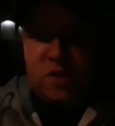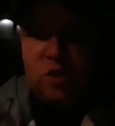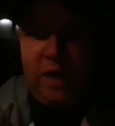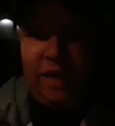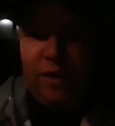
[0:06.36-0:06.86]
is
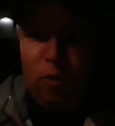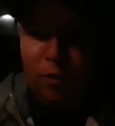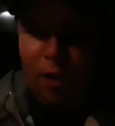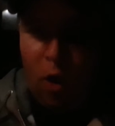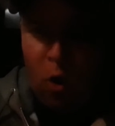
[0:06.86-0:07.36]
taking a new
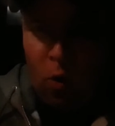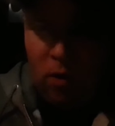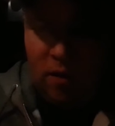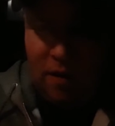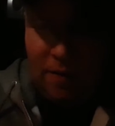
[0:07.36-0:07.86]
low,
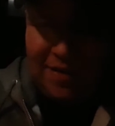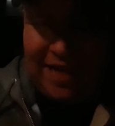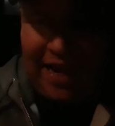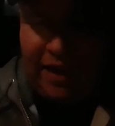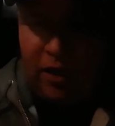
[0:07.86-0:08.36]

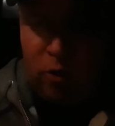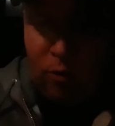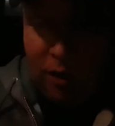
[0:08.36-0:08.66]
taking a new